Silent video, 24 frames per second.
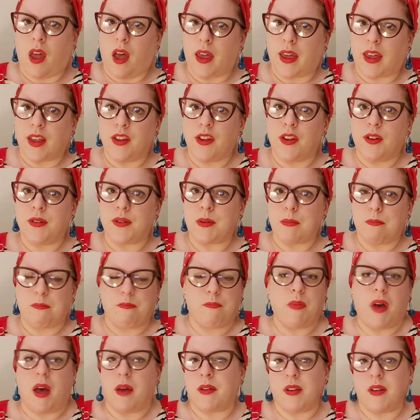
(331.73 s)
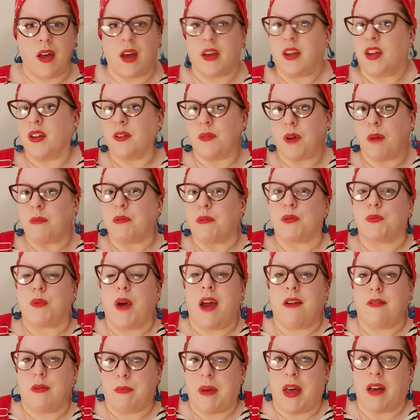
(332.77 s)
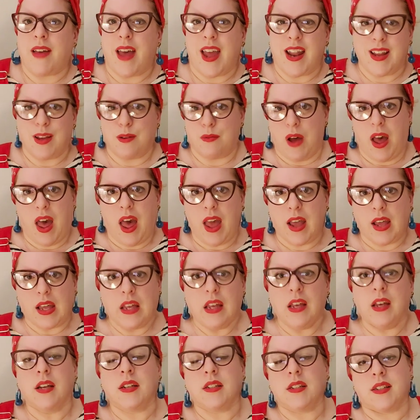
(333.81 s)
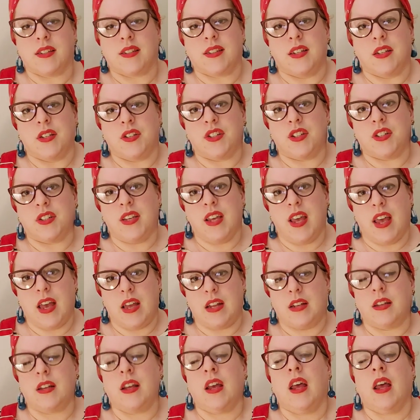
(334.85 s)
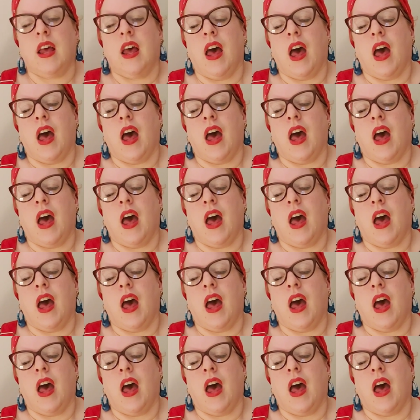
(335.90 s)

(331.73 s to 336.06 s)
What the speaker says: I can use a, I would wear a belt anyway to cinch it in.